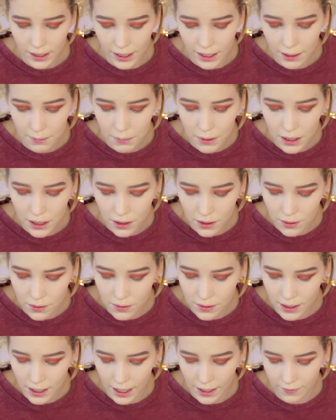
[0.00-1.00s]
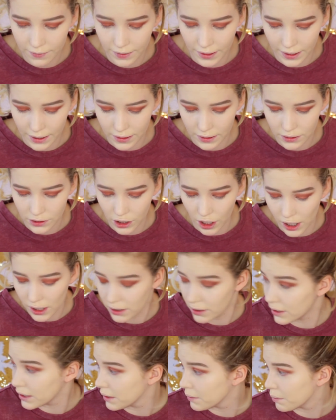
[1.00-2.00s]
and I'm gonna use kind of like a
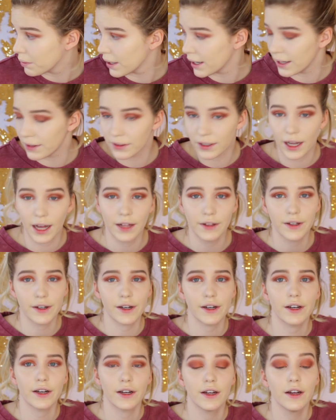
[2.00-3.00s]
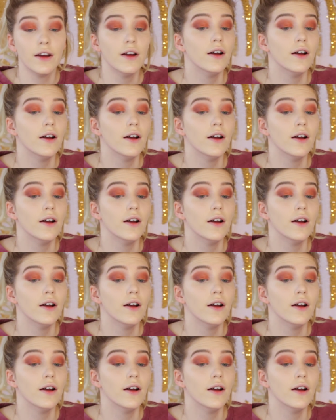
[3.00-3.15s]
chocolatey brown color.